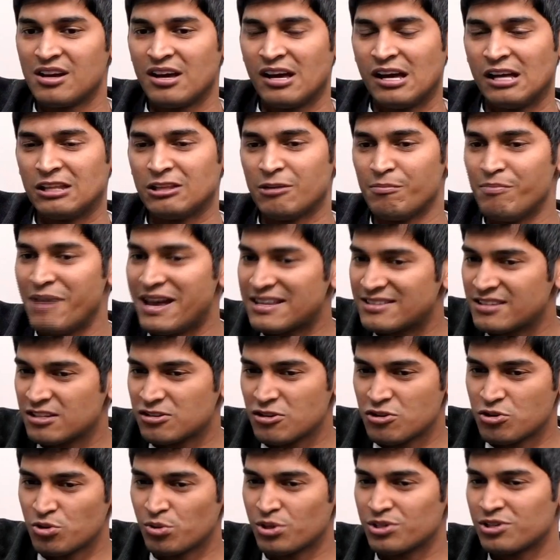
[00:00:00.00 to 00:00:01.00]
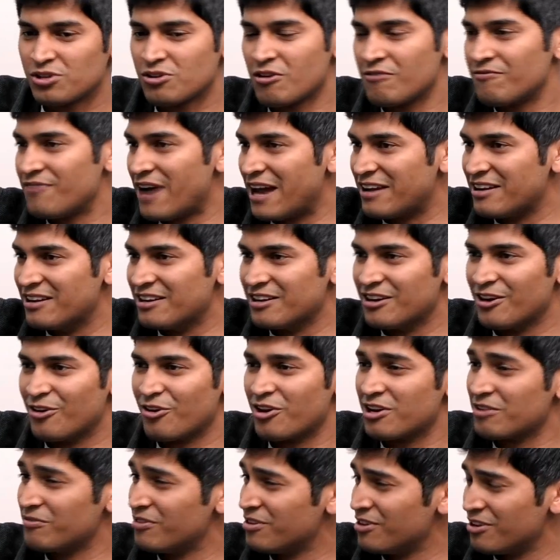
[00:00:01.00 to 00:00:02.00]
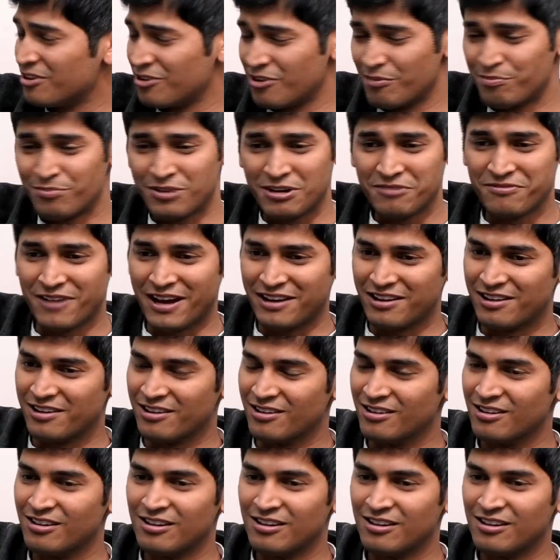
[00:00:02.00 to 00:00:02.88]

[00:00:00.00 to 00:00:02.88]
the best thing to do is in your final year or even in your pre-final year,